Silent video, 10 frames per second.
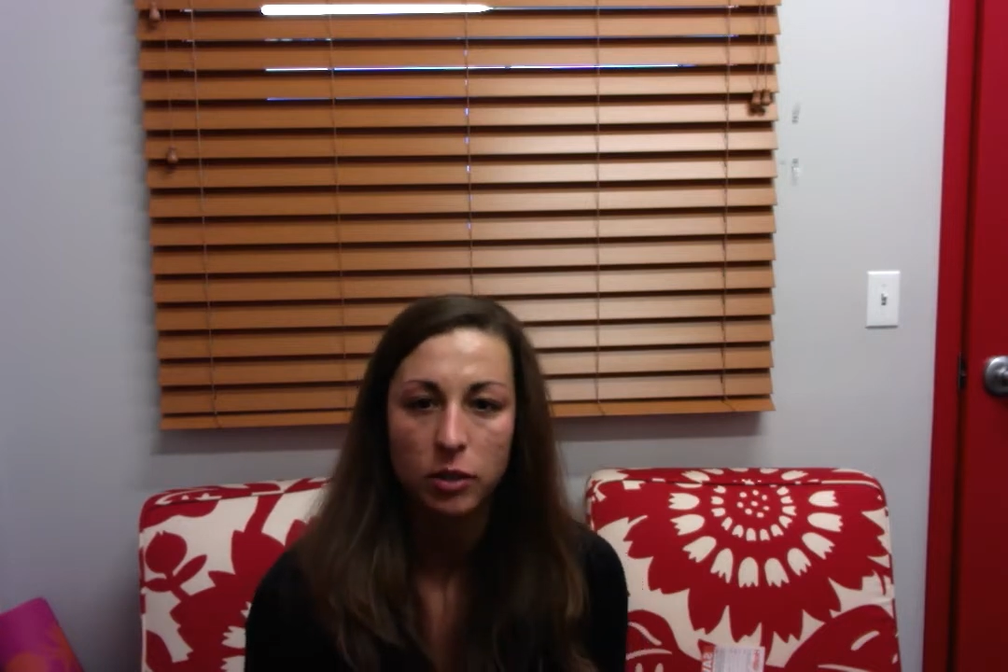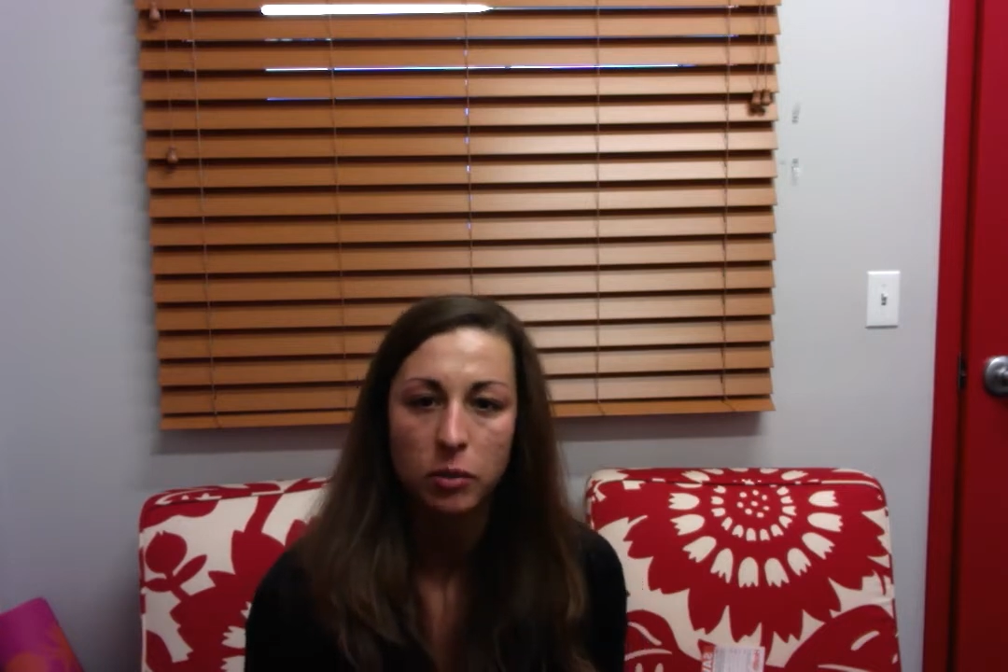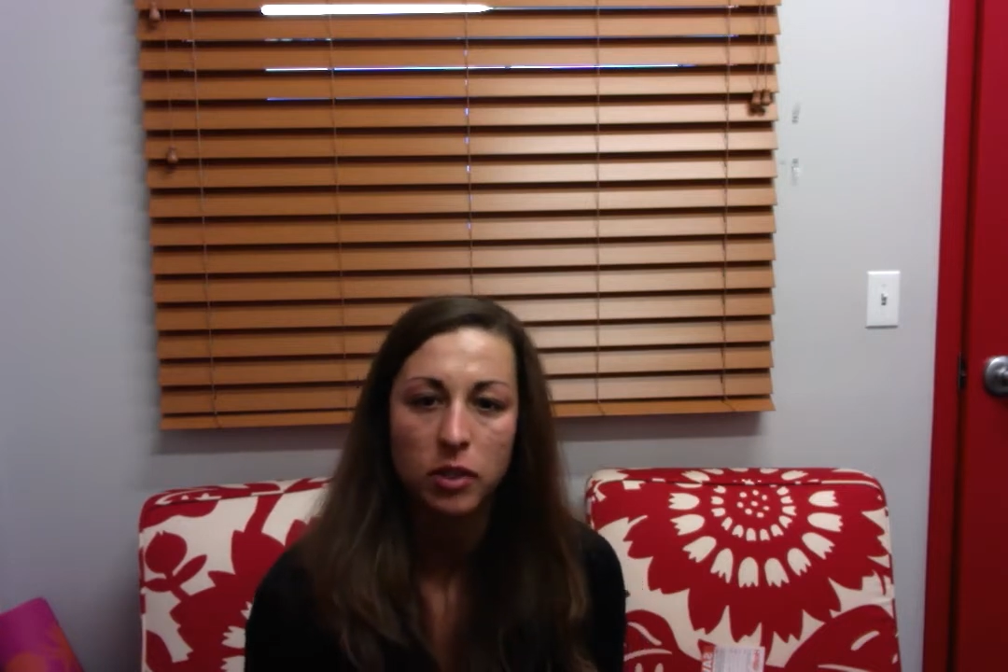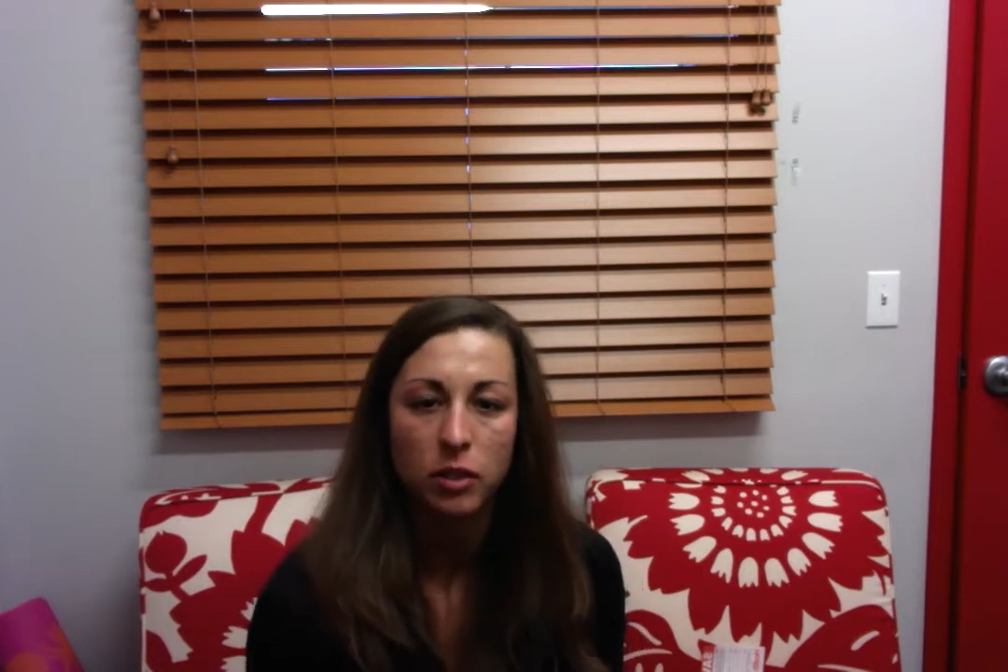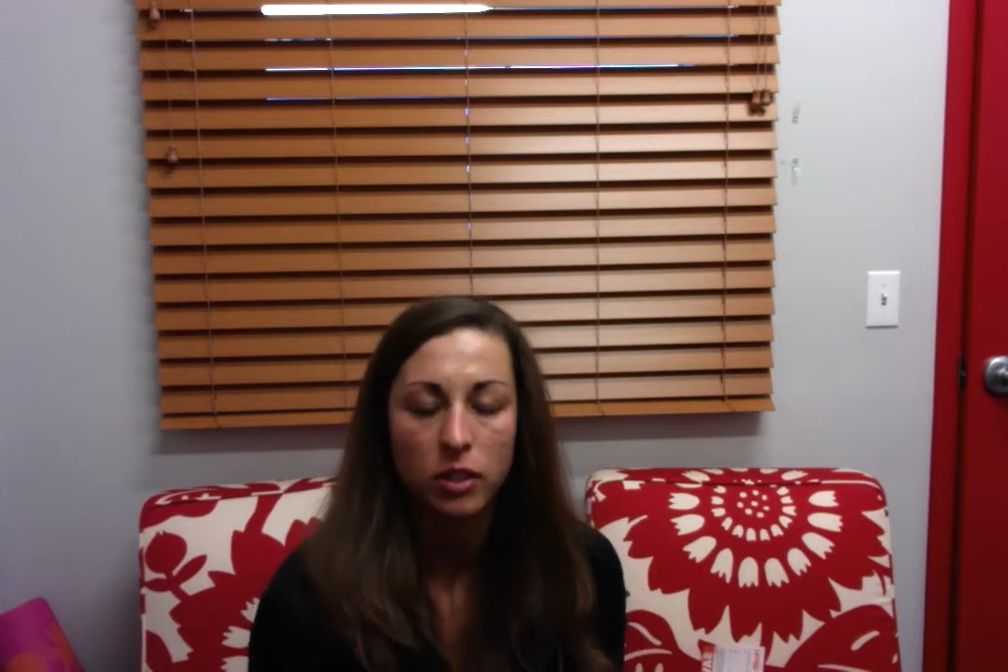It'll
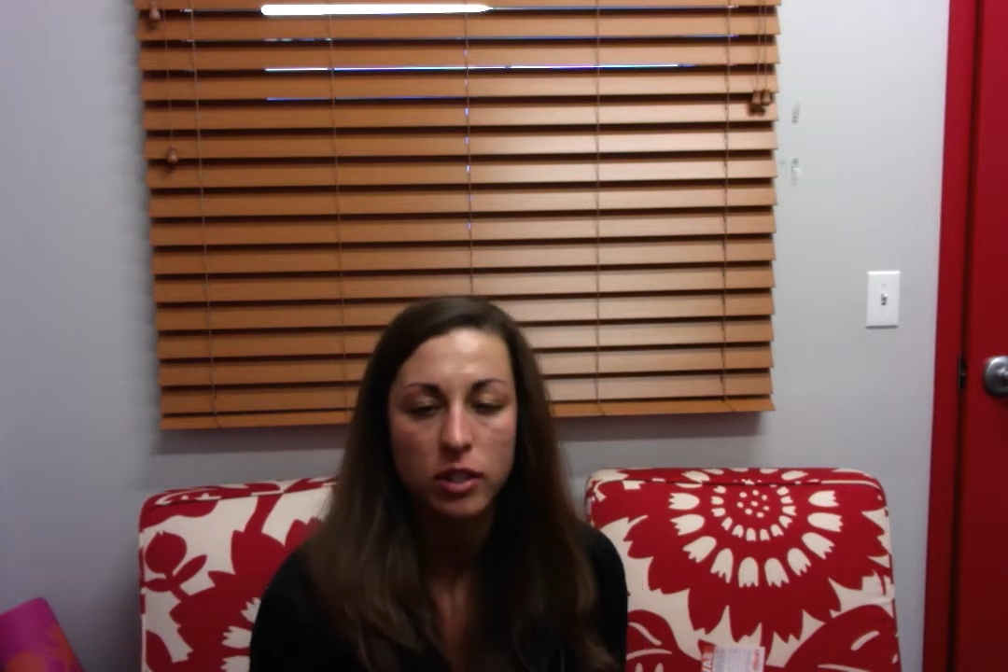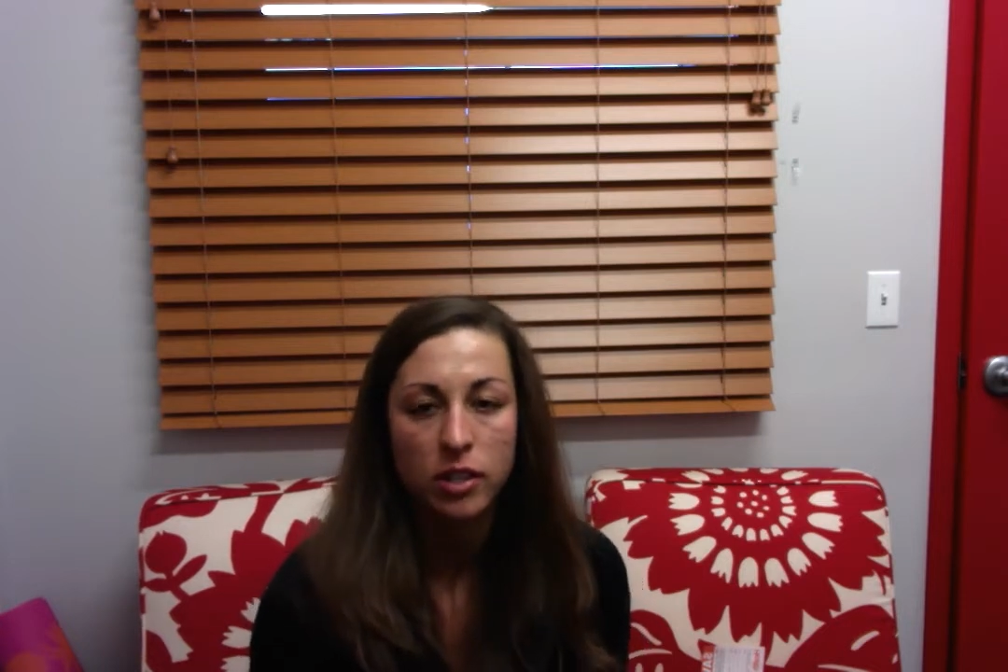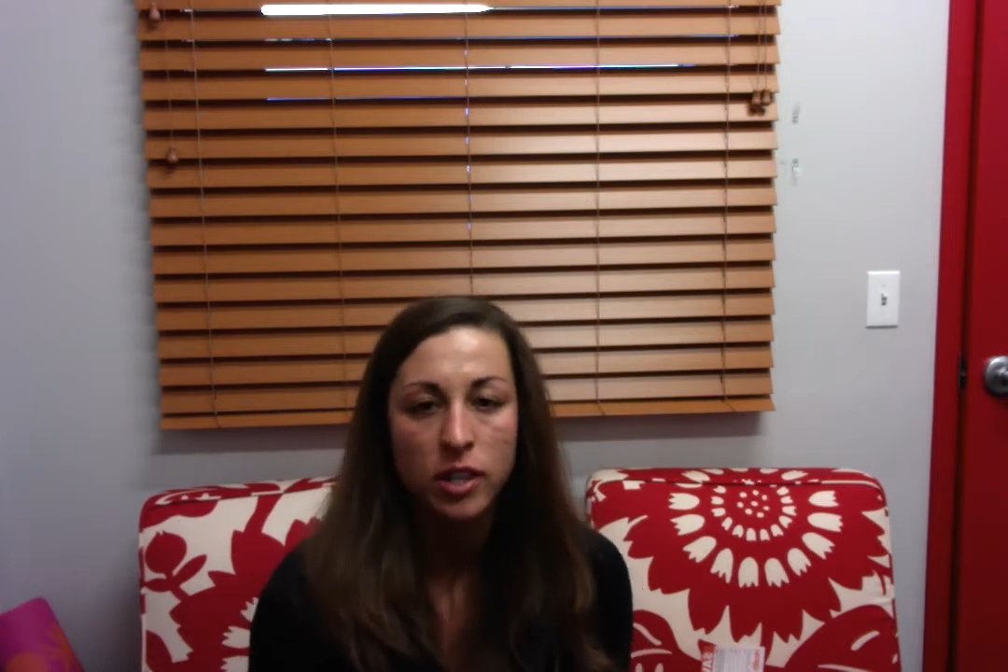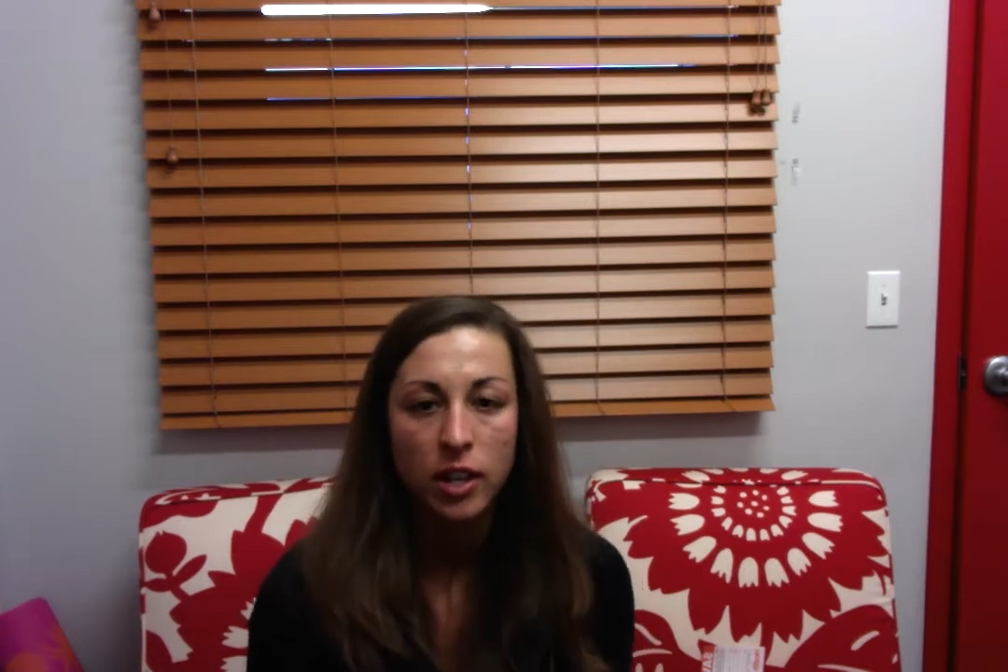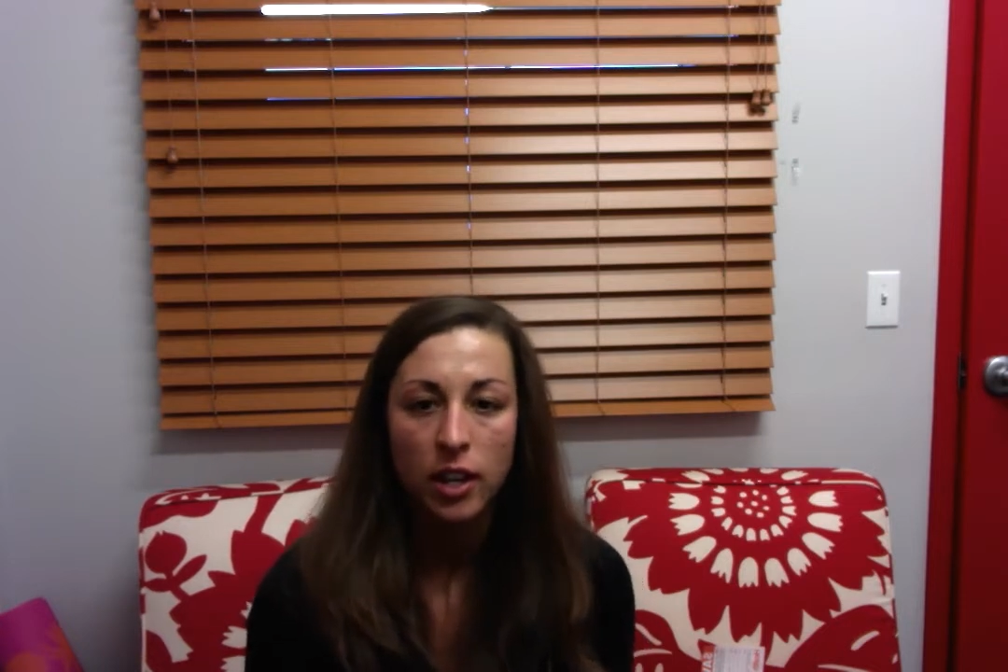be two years
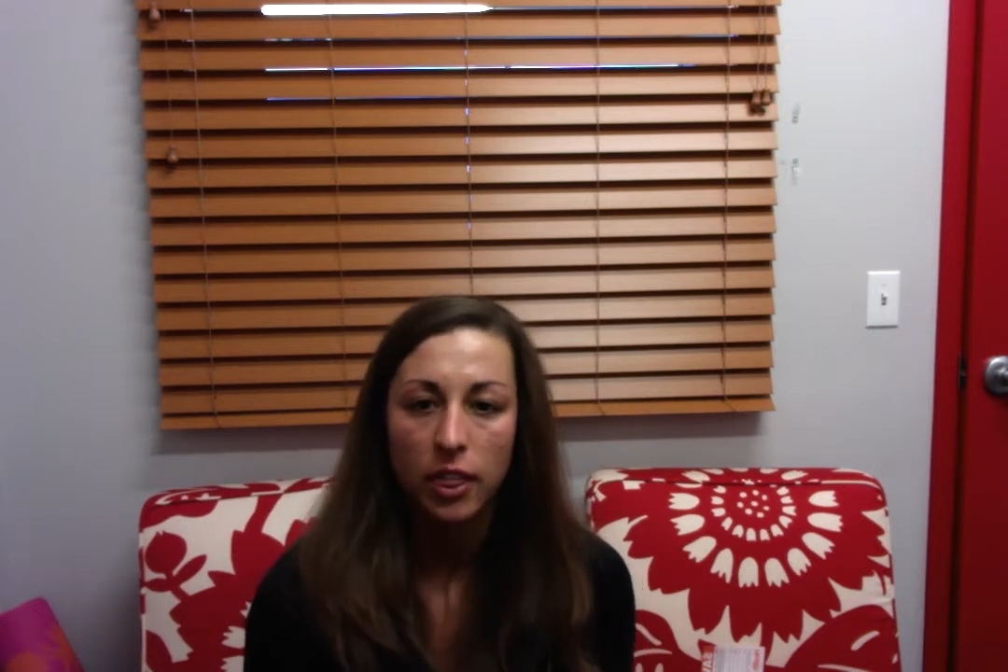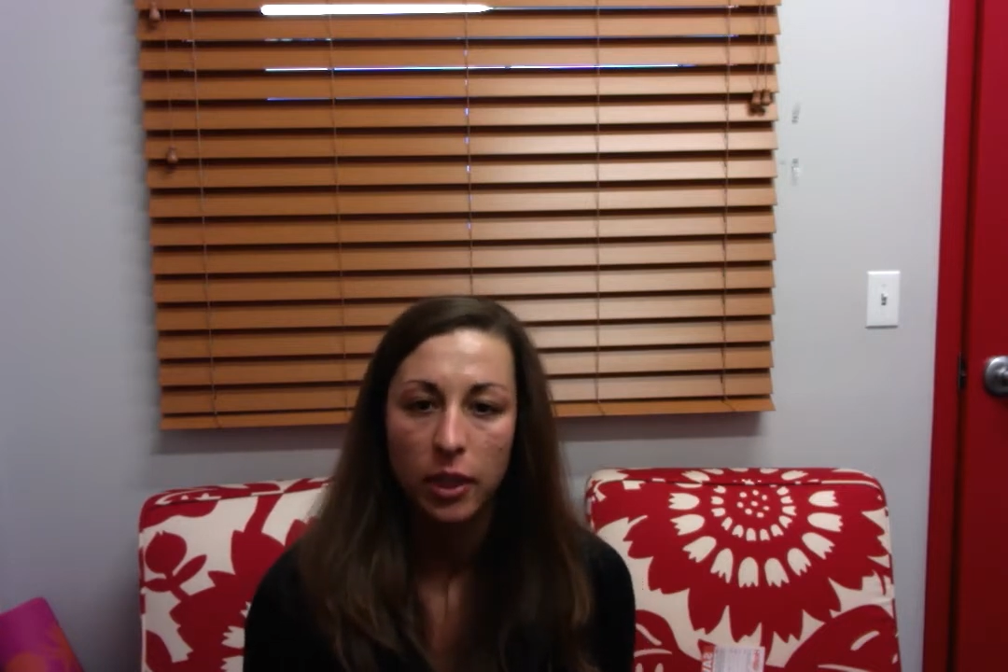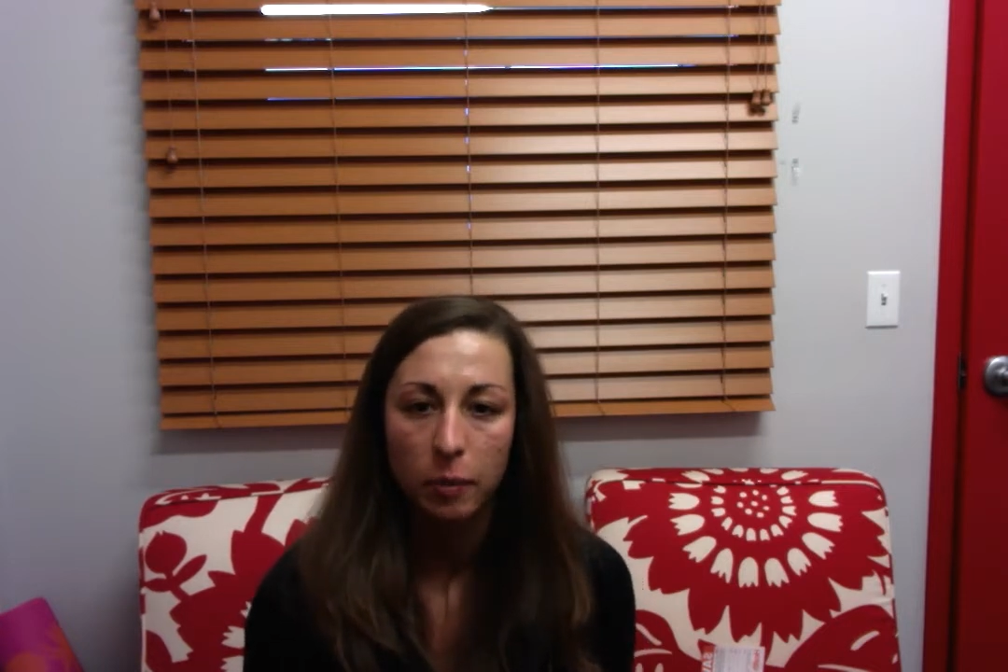the